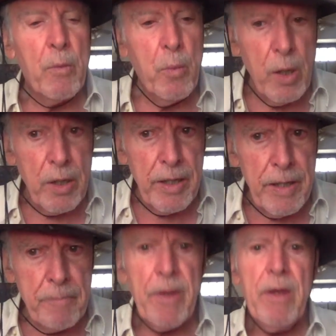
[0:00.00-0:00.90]

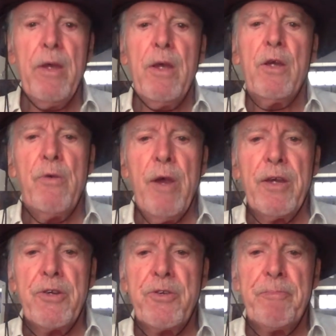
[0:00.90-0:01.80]
Y,
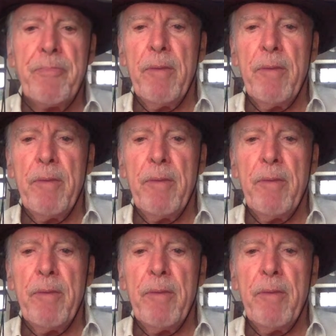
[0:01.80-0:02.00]
crashed.